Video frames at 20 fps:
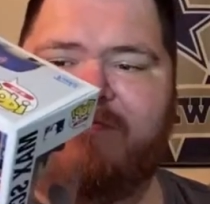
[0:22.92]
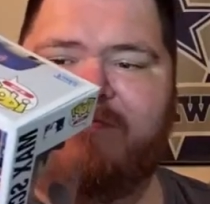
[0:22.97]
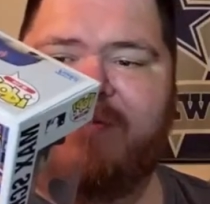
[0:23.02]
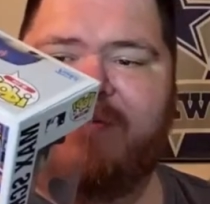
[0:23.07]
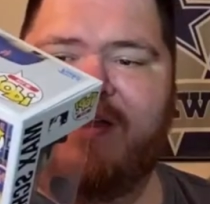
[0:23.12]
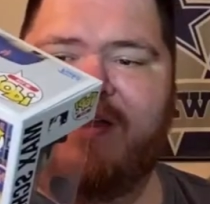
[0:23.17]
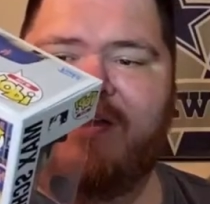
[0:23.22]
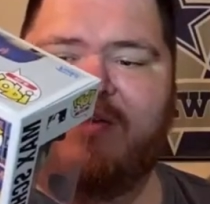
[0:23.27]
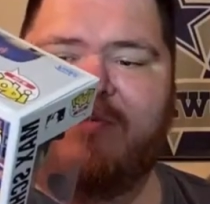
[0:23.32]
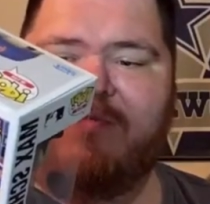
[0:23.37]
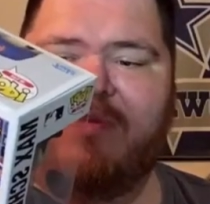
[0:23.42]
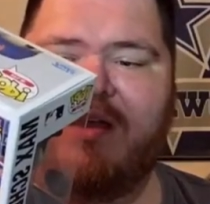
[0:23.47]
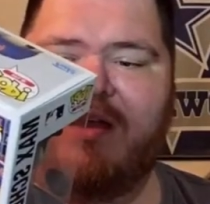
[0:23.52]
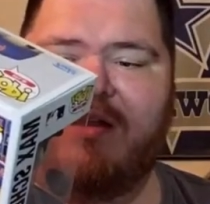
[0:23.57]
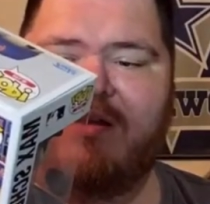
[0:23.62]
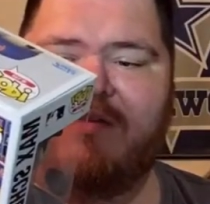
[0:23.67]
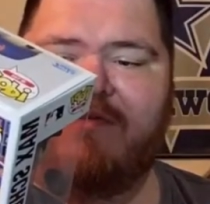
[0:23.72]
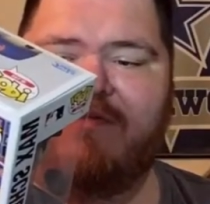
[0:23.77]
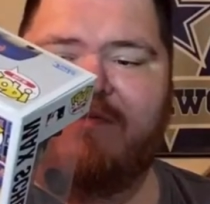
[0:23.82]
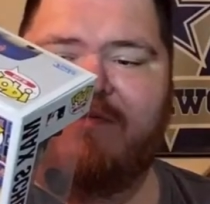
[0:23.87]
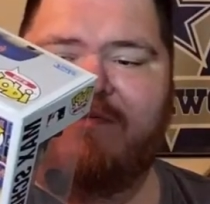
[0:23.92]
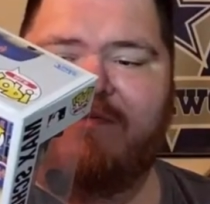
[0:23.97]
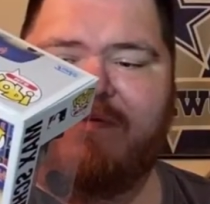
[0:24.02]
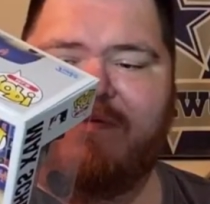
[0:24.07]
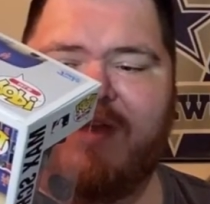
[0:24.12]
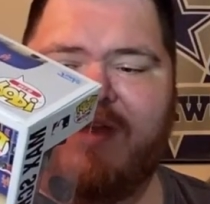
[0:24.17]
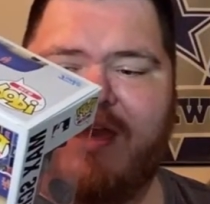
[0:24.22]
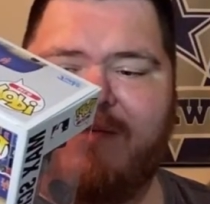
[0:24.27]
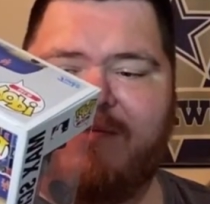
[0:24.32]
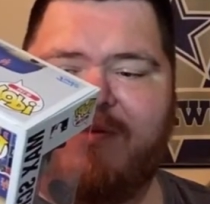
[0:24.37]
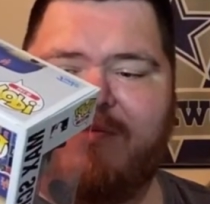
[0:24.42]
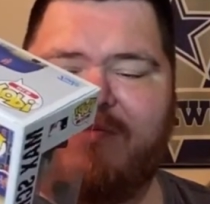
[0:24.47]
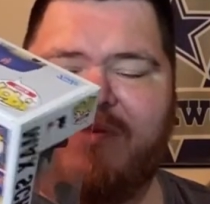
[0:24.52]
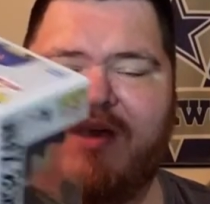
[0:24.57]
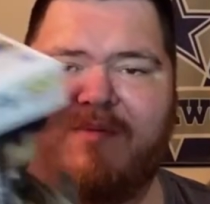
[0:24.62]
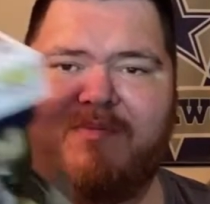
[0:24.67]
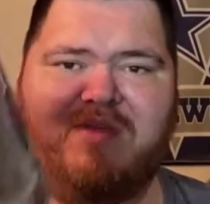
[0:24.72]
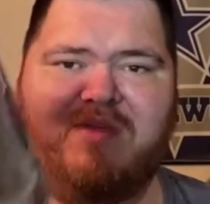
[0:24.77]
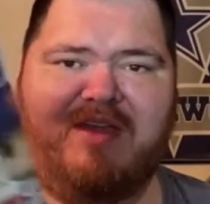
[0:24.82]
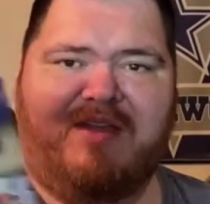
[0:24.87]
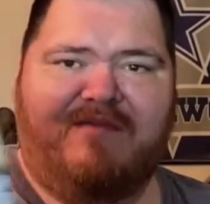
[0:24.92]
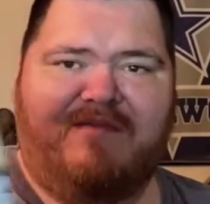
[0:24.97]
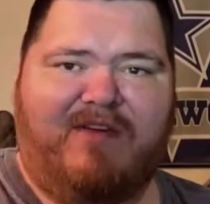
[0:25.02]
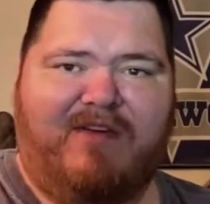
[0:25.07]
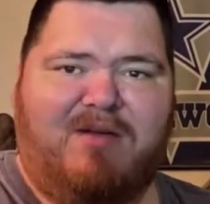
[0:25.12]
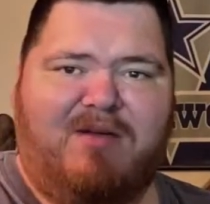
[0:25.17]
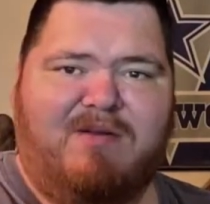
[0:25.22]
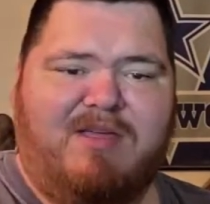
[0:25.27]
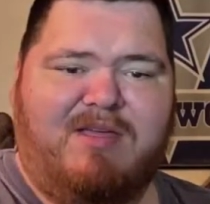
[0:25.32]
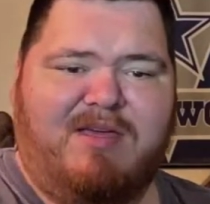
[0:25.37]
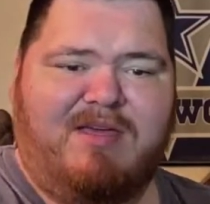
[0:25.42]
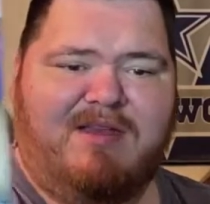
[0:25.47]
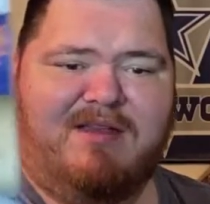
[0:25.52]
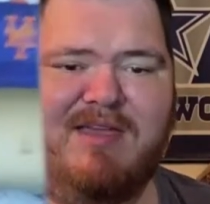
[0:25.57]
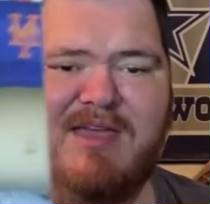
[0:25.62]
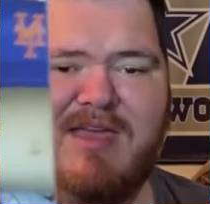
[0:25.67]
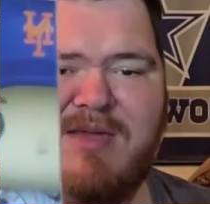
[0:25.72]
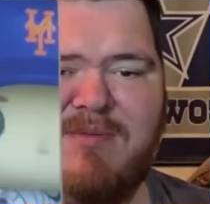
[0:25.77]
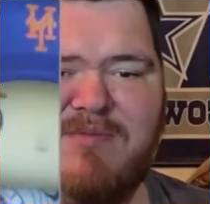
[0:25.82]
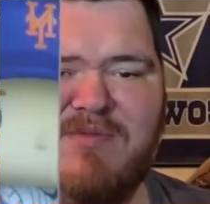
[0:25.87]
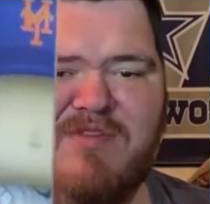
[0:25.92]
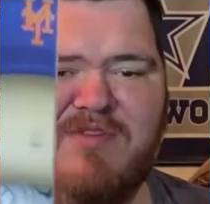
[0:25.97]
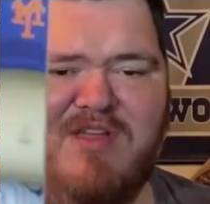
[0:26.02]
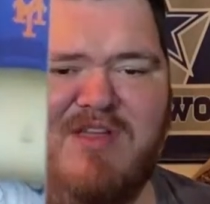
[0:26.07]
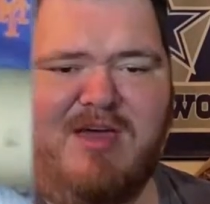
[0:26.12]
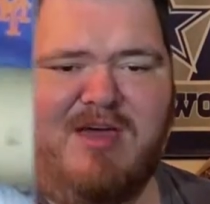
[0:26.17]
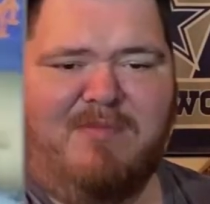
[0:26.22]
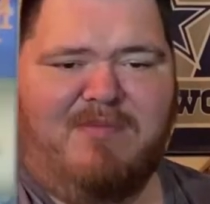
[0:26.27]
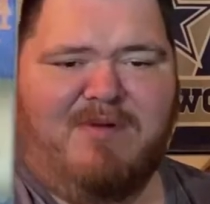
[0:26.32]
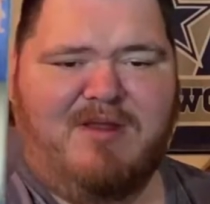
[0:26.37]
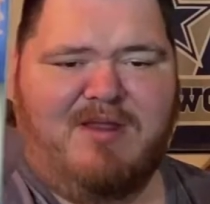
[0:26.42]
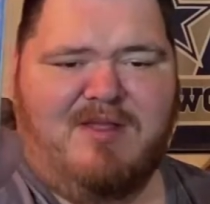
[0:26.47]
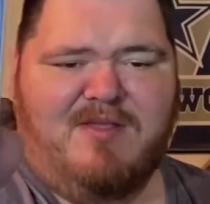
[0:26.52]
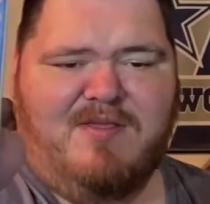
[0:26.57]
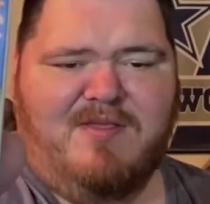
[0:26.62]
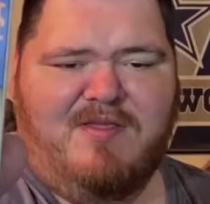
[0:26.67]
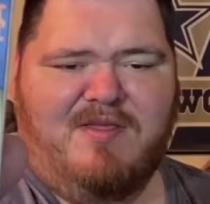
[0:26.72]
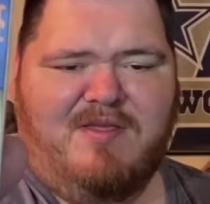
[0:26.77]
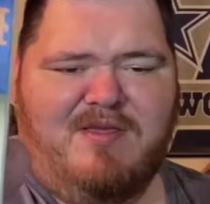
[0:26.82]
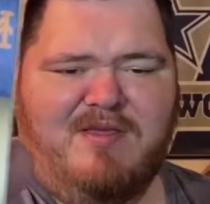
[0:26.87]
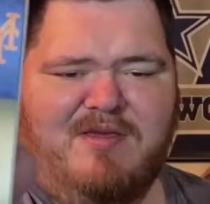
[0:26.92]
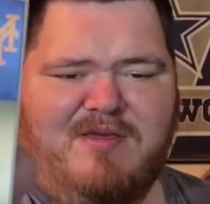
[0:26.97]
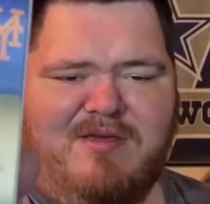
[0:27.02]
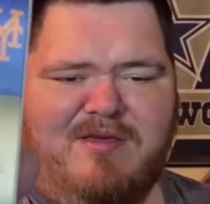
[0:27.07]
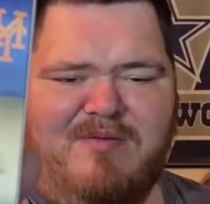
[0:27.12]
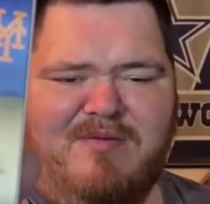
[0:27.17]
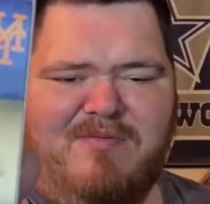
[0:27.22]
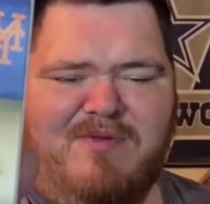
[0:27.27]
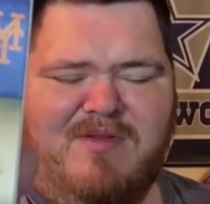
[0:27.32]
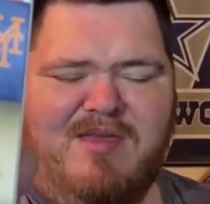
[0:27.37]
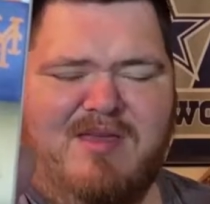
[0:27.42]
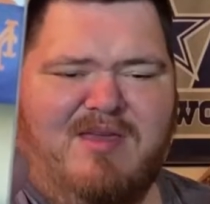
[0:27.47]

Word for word: base power common pop that I found at GameStop, and it's the,